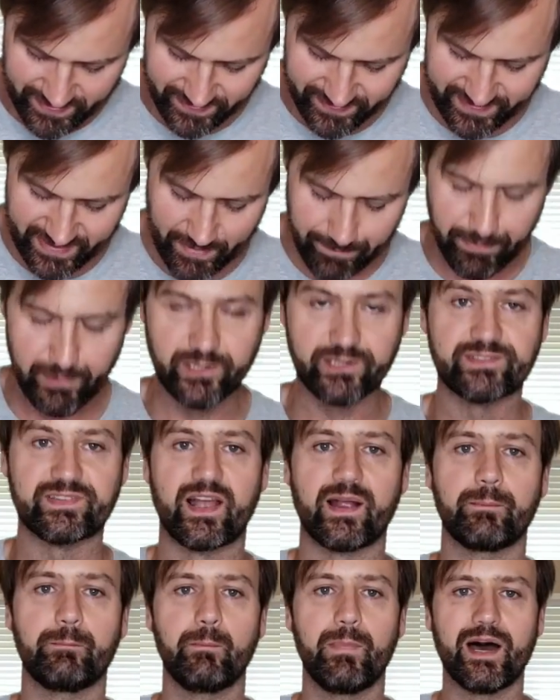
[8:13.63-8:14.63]
zippers
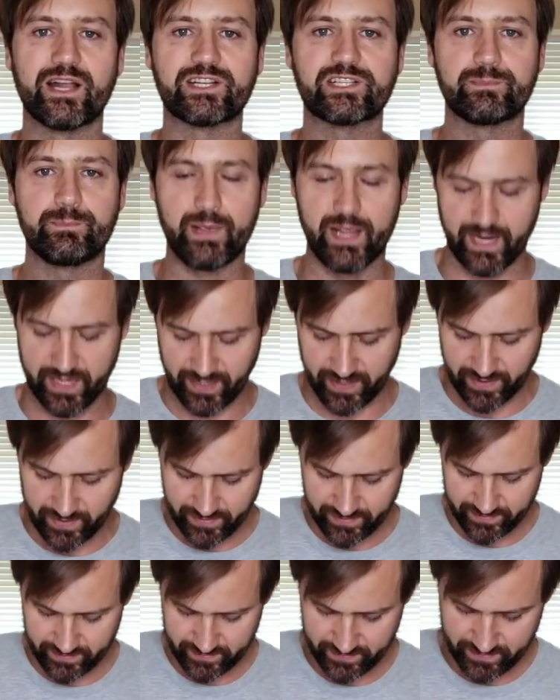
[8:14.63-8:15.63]
are much bigger.
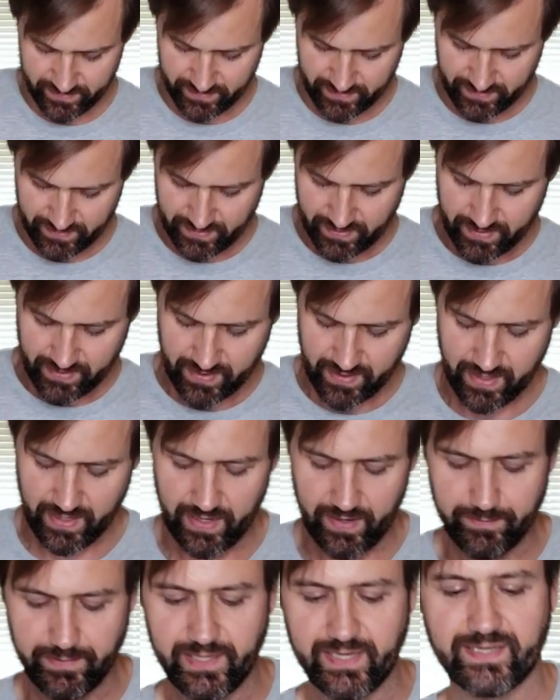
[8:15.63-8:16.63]

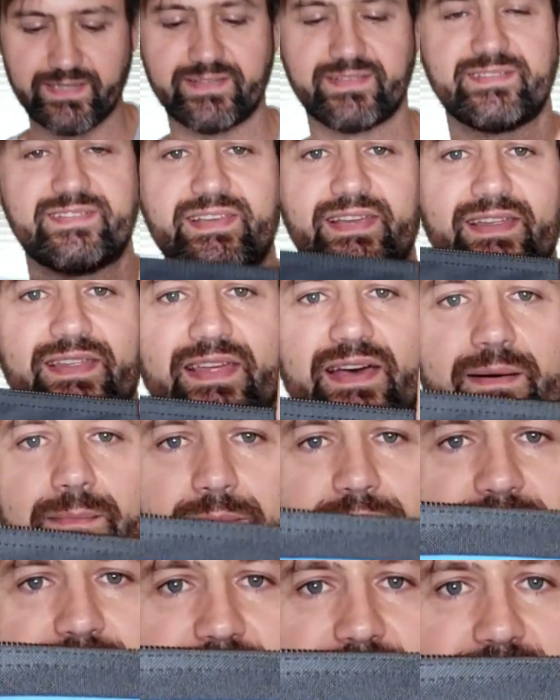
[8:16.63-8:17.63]
You can see
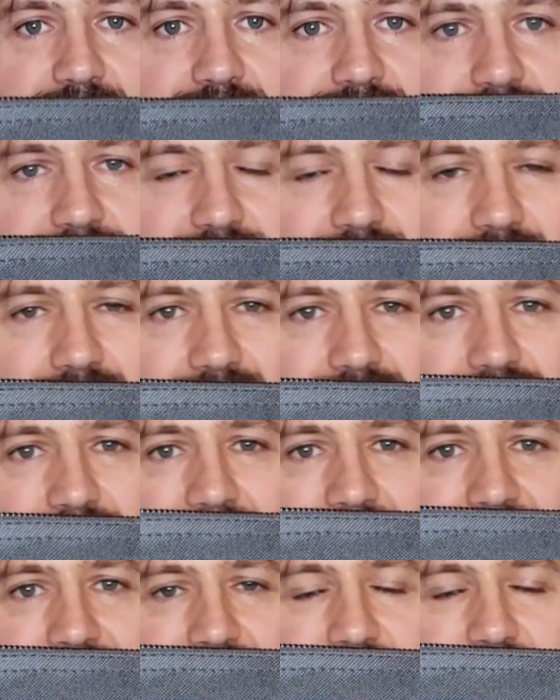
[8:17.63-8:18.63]
them there, a
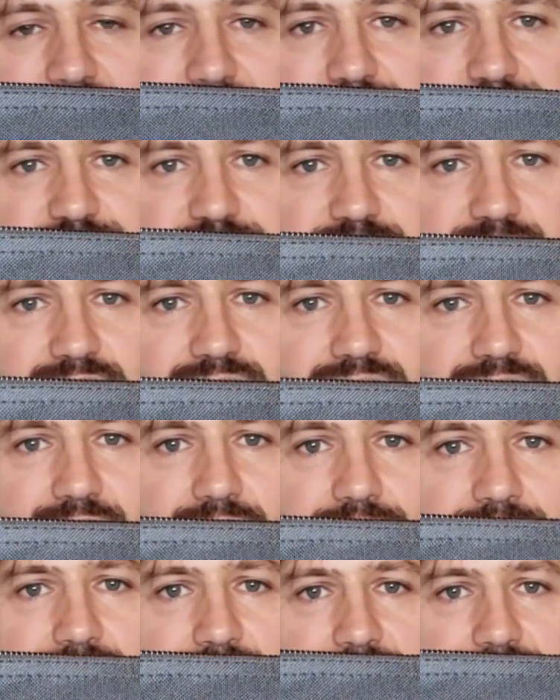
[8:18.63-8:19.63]
lot larger
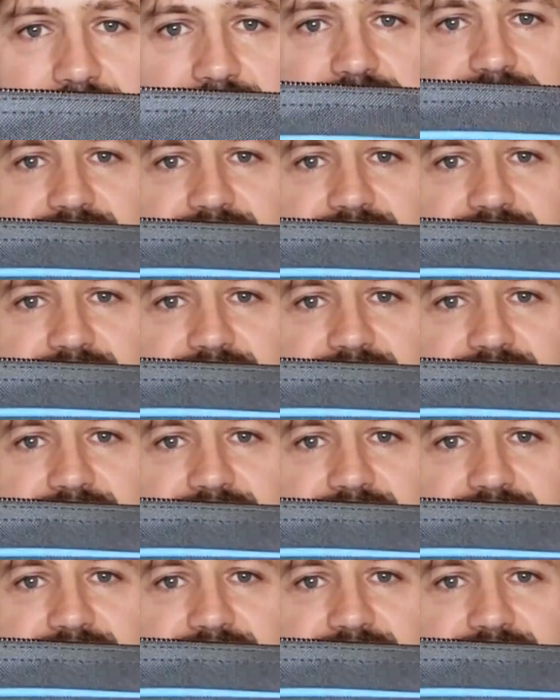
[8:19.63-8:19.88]
than the